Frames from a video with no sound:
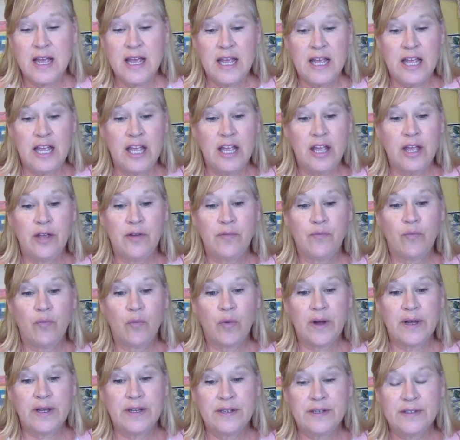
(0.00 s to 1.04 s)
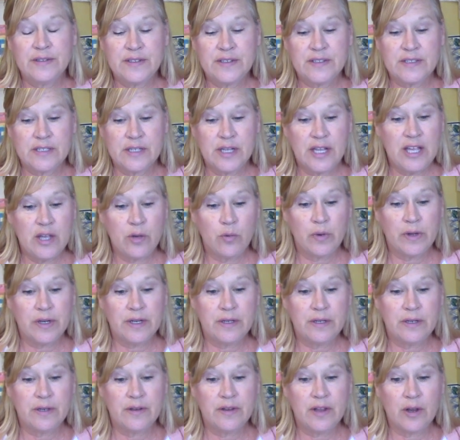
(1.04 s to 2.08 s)

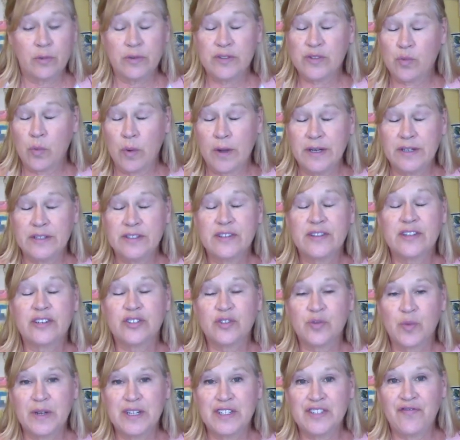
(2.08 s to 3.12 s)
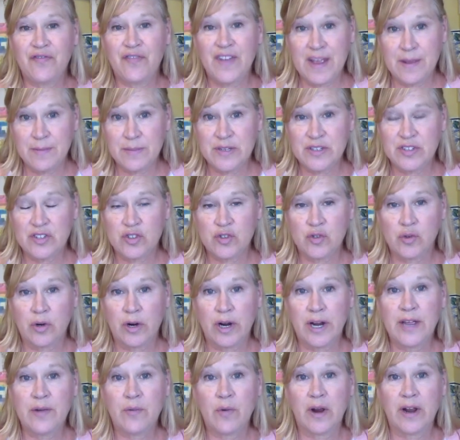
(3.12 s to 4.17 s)
there's one famous
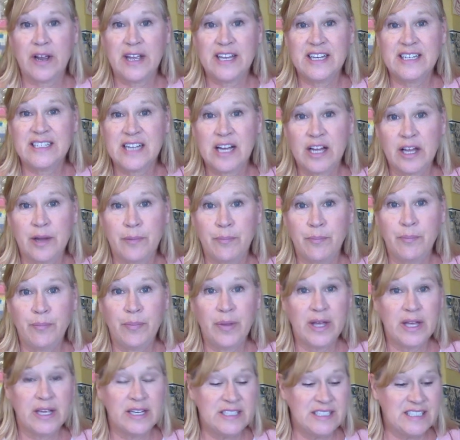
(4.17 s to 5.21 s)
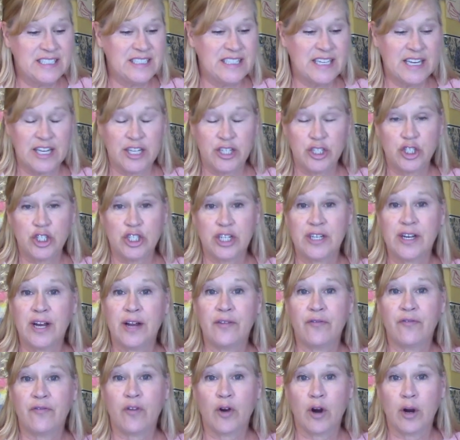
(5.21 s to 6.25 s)
story where he dug a big ditch in a
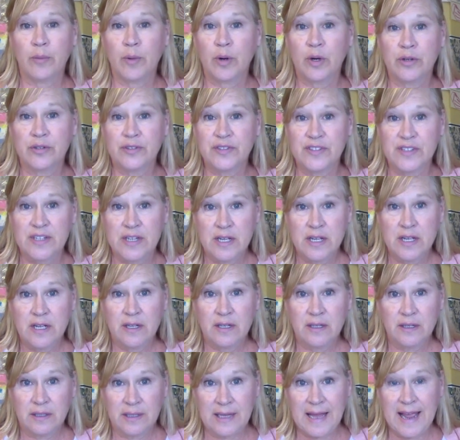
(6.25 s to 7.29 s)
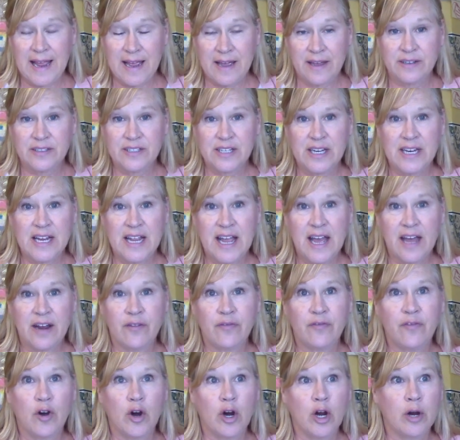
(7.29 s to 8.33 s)
farmer's land, and he had a
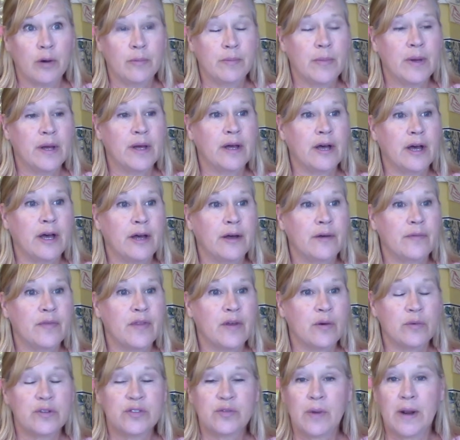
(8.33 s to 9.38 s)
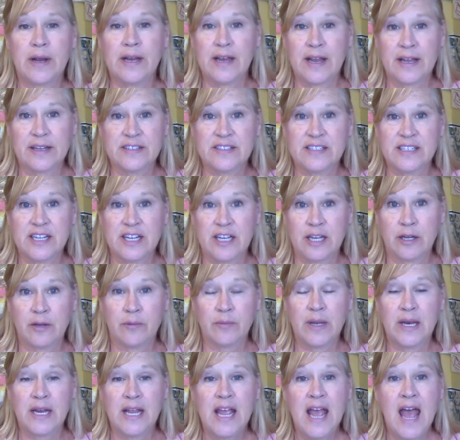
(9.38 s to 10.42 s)
farm that was right next to him,
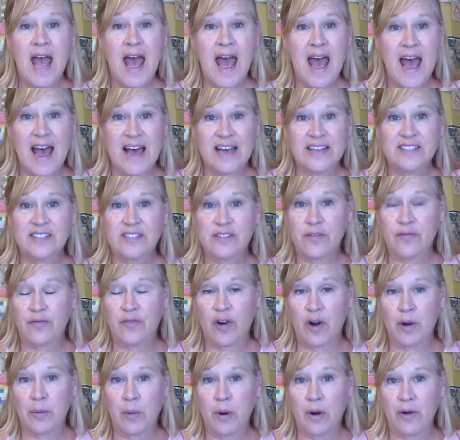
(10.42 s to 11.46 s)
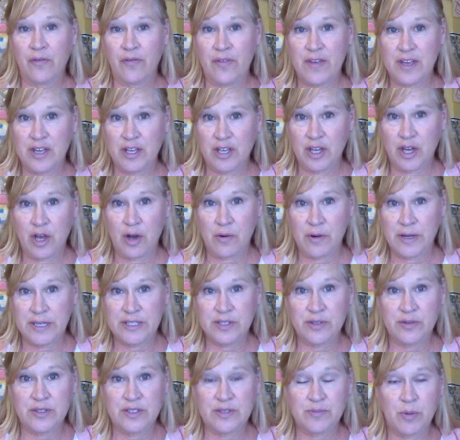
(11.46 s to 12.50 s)
and he asked the farmer if he could go
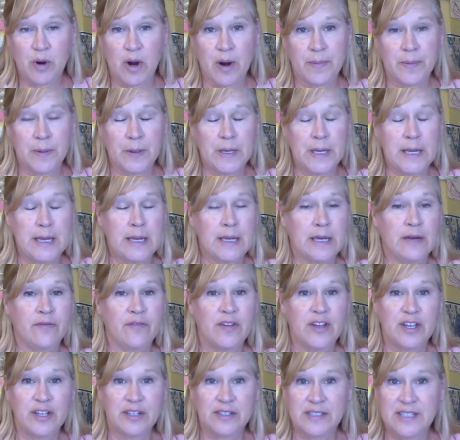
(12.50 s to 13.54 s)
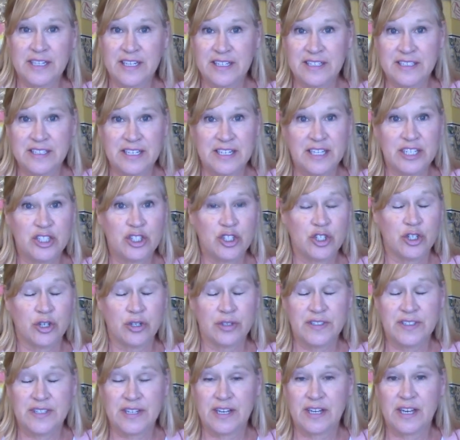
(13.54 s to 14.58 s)
onto his property and if he could dig a ditch or
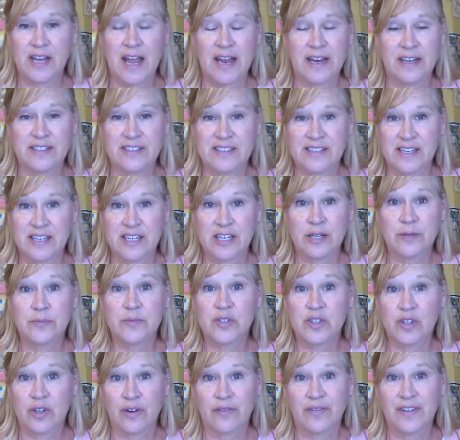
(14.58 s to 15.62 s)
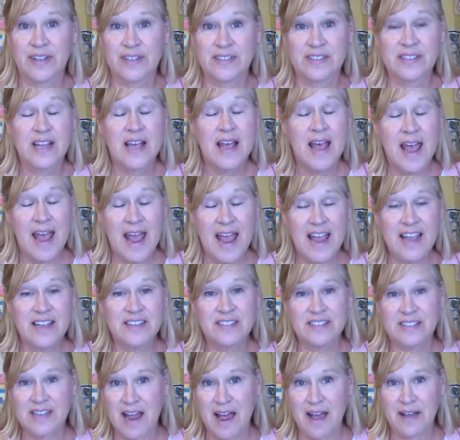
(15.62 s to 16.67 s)
sit and observe his
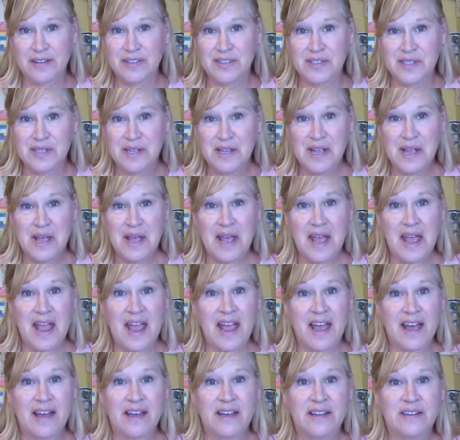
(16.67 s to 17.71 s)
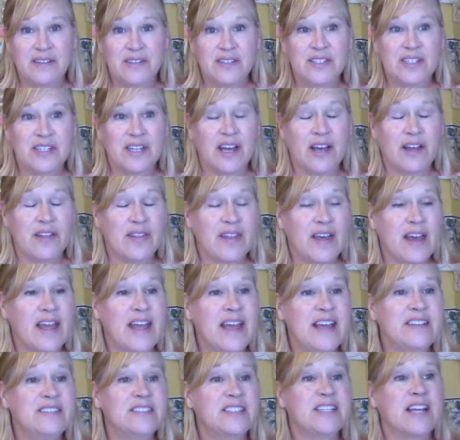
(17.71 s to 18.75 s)
haystacks. And the
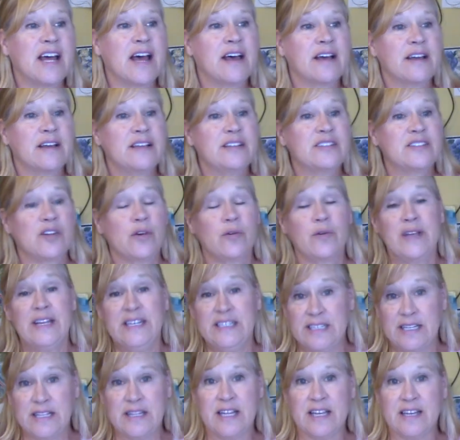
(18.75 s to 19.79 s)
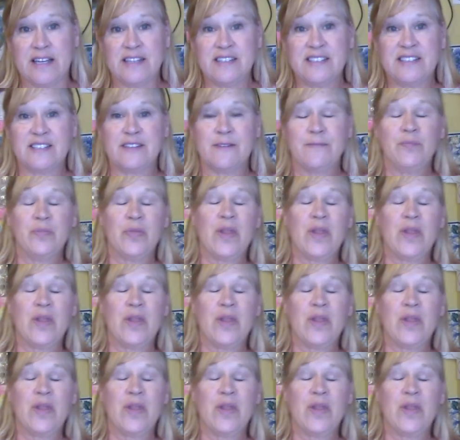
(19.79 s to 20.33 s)
haystack, so he did this,